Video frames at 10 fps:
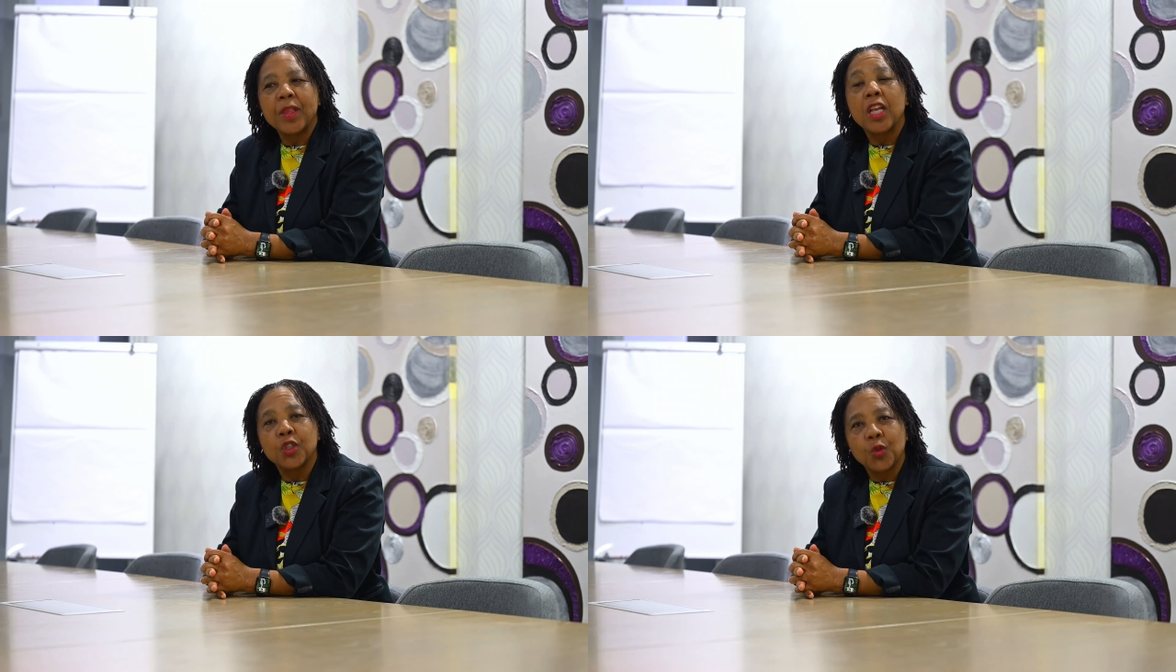
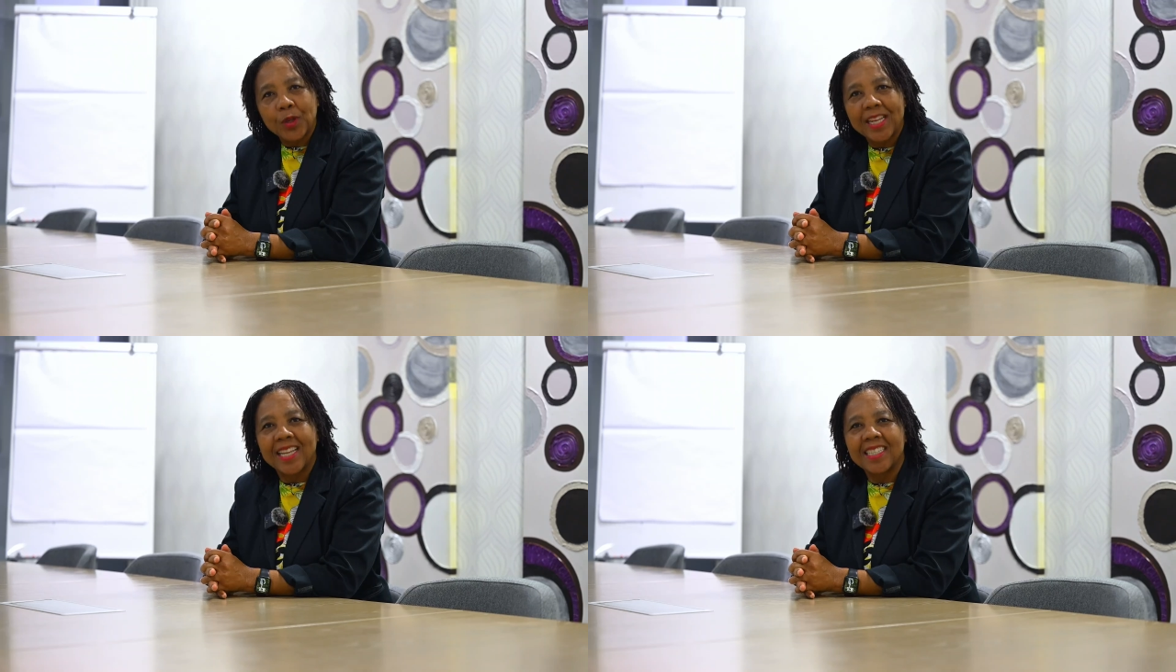
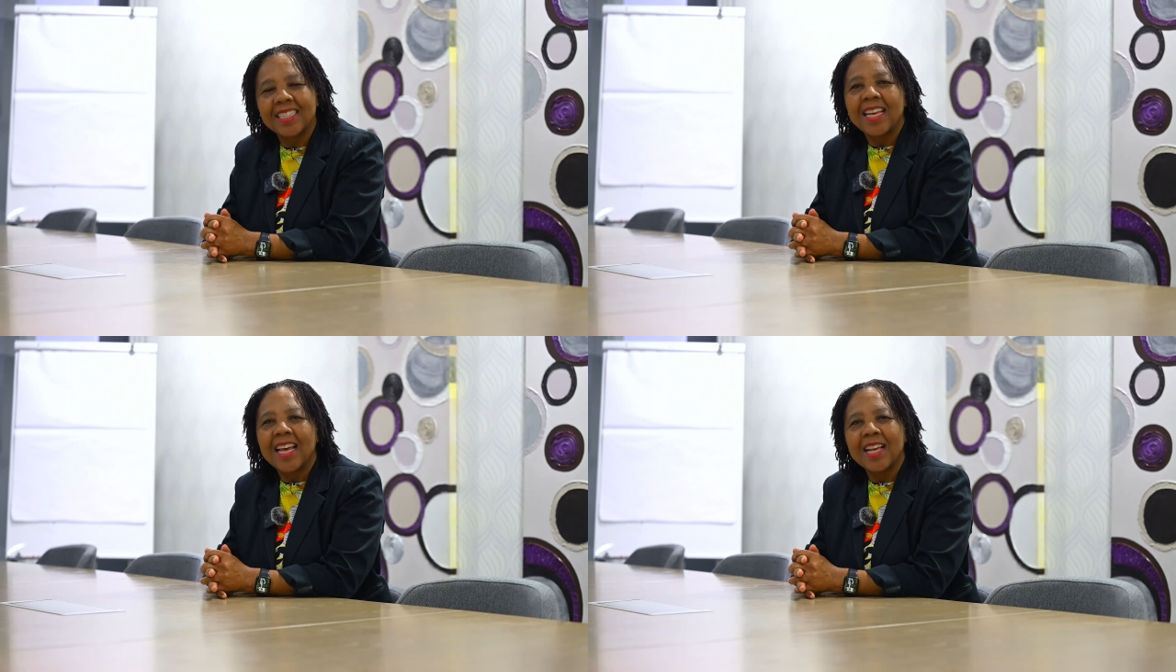
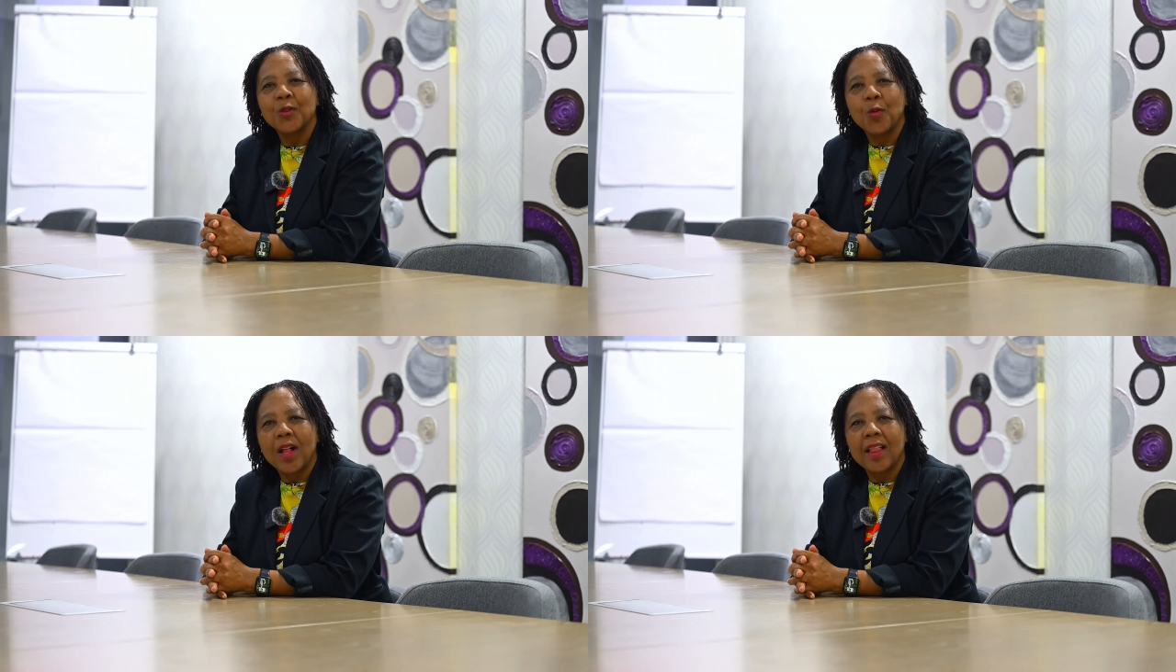student
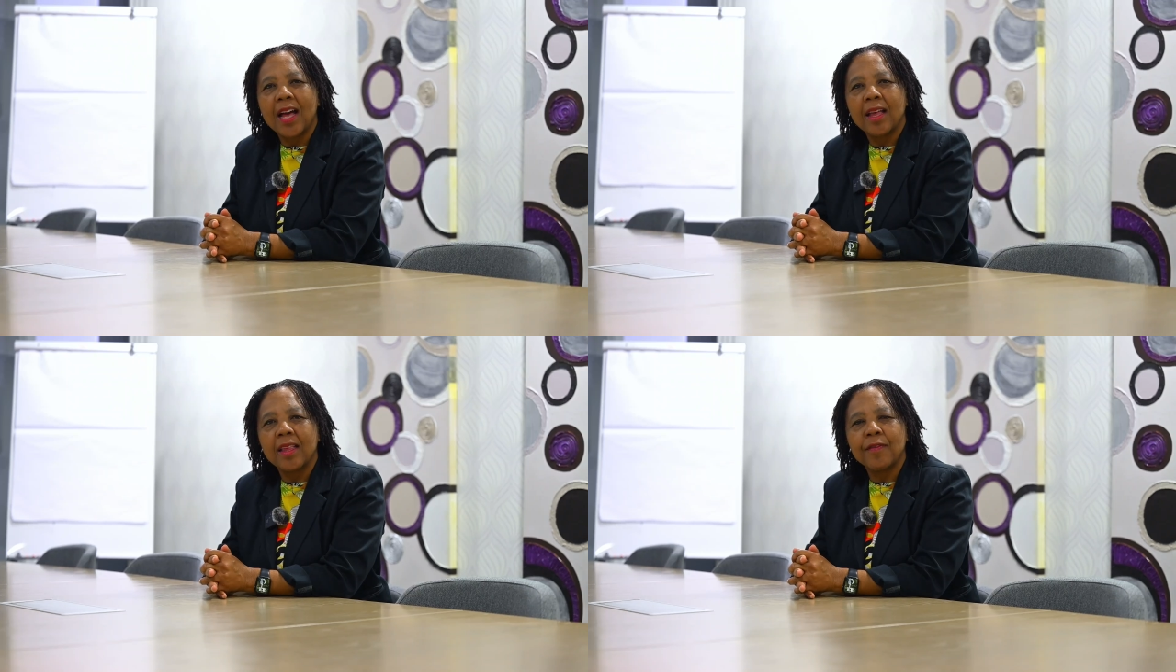as
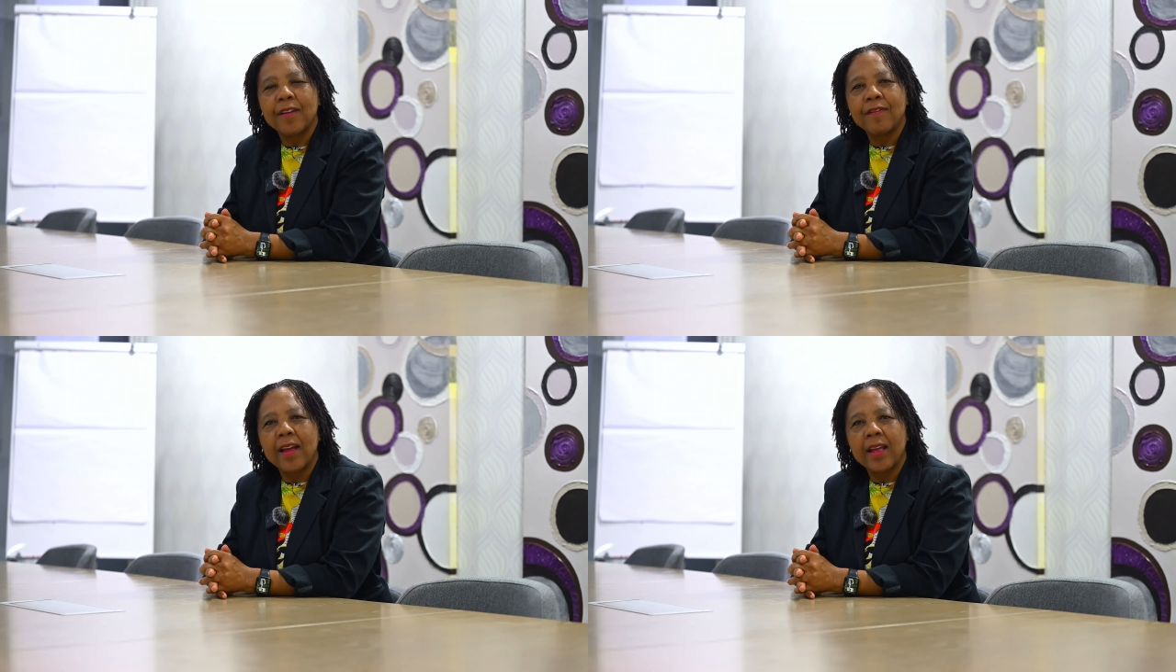well,
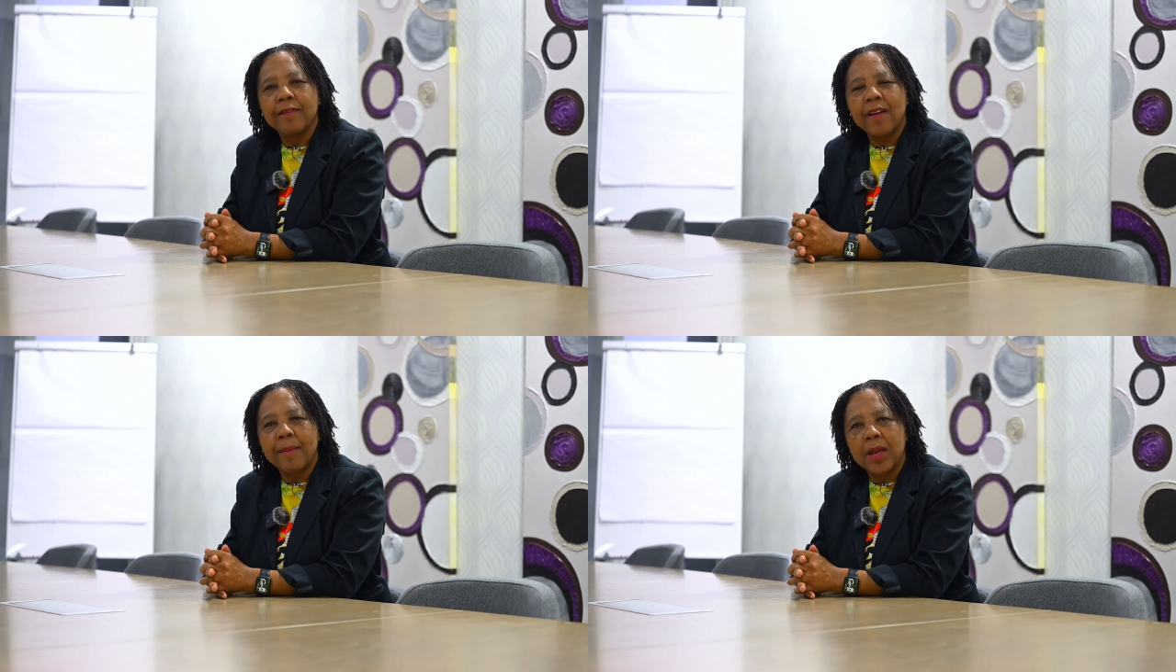if
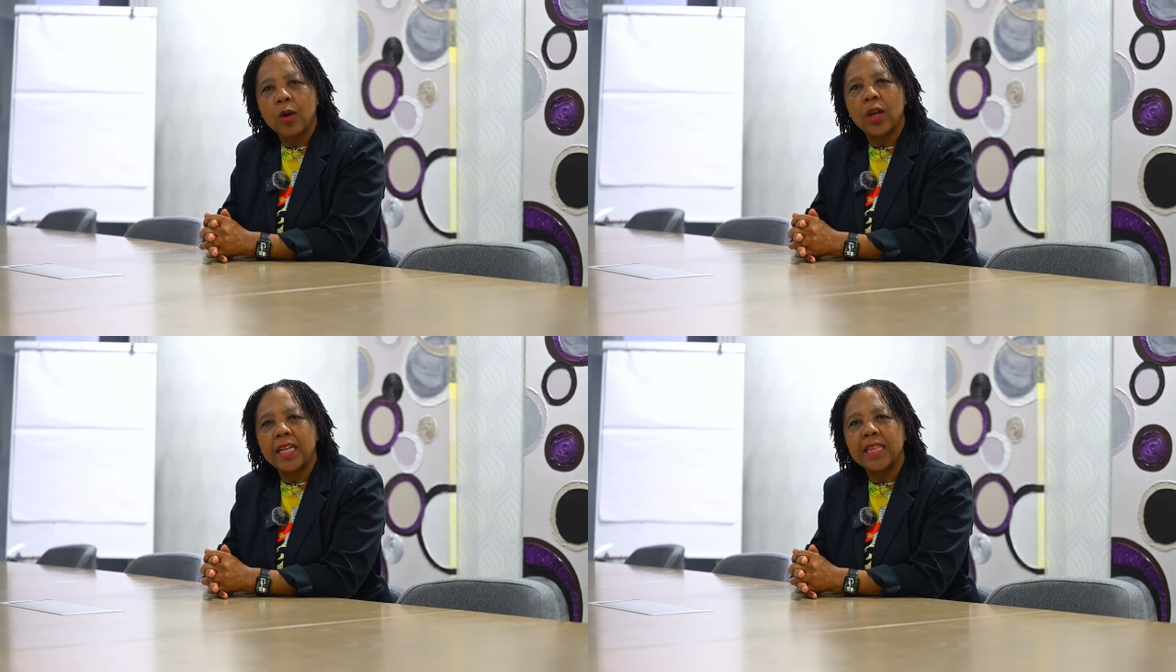I may
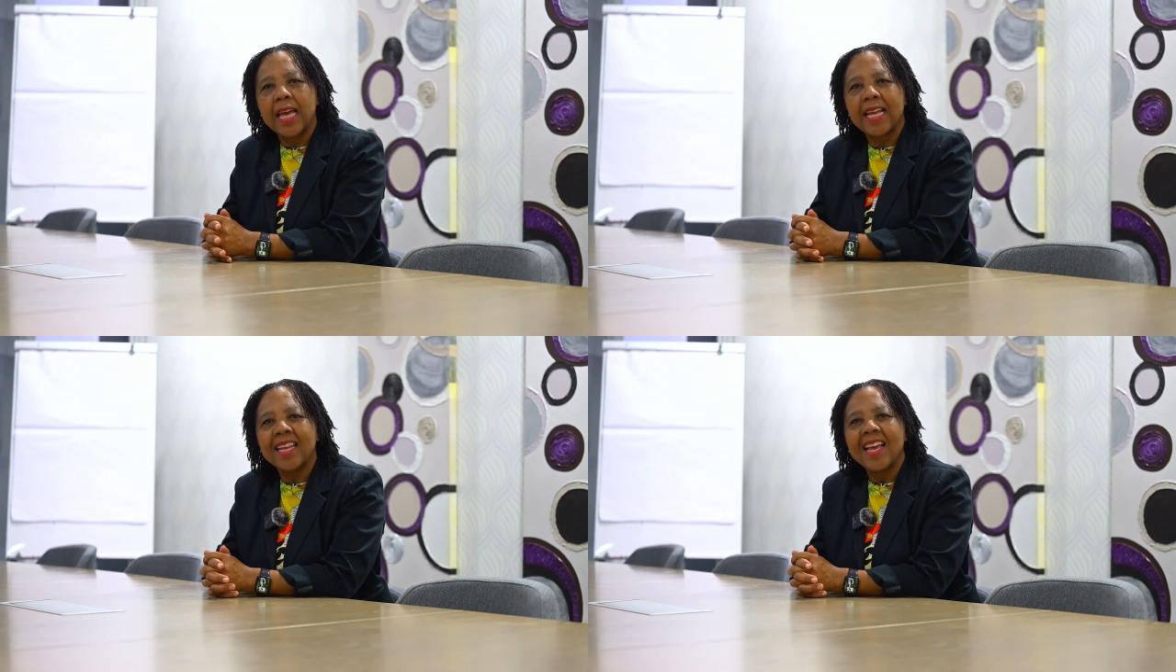call it
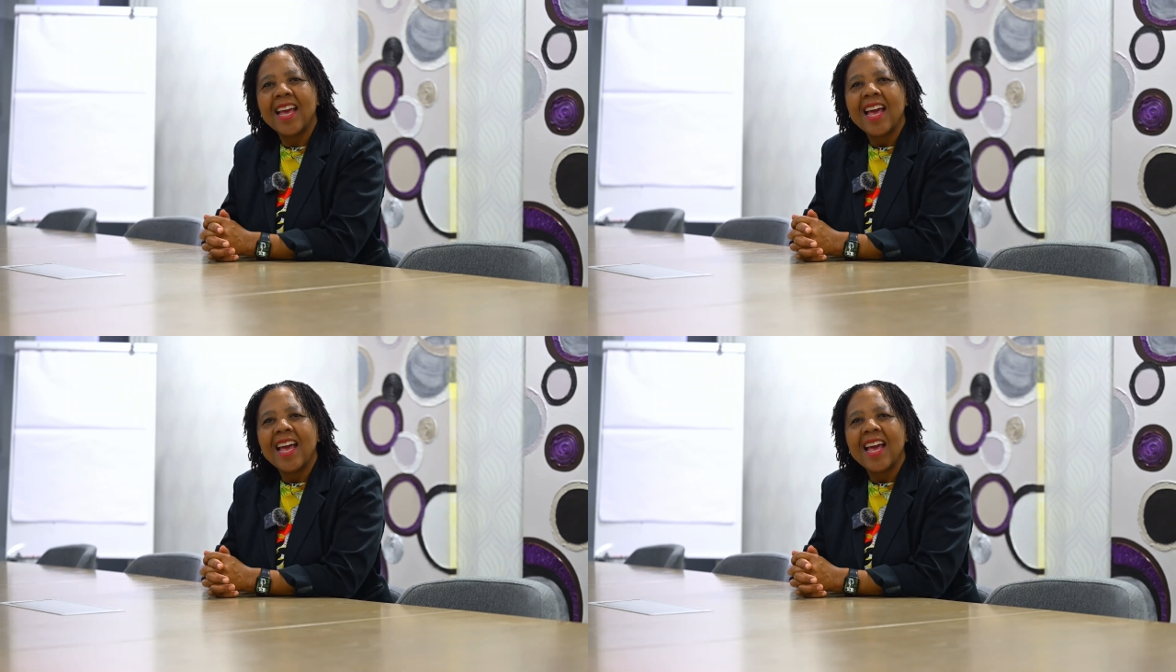that,